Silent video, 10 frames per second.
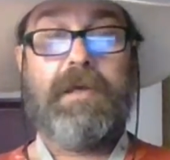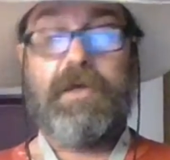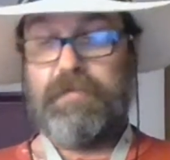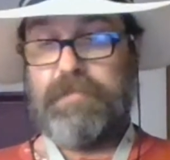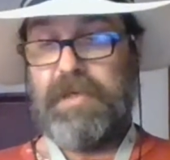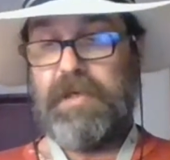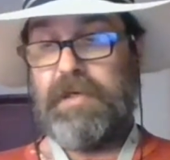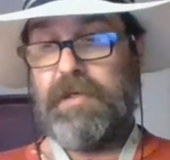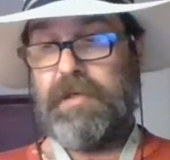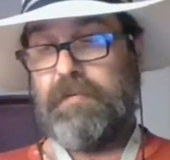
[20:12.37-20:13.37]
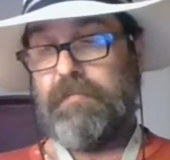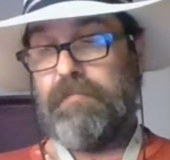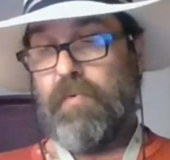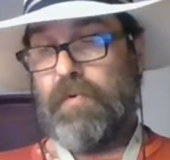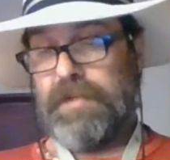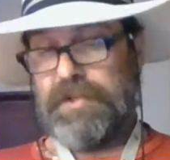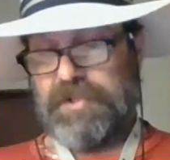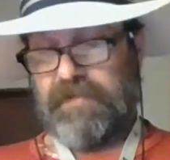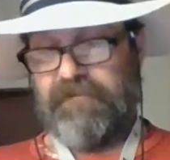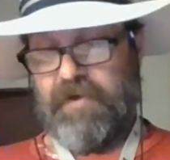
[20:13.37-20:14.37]
Could be more than
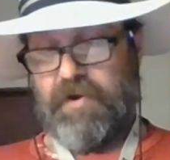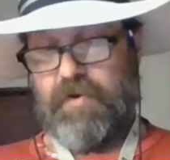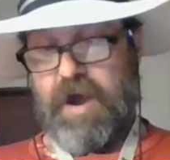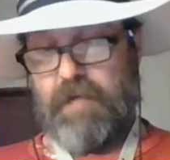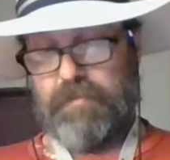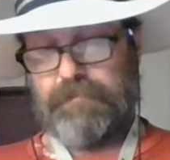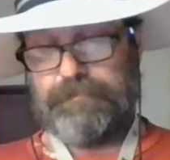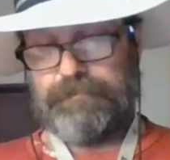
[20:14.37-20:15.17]
just a photo album.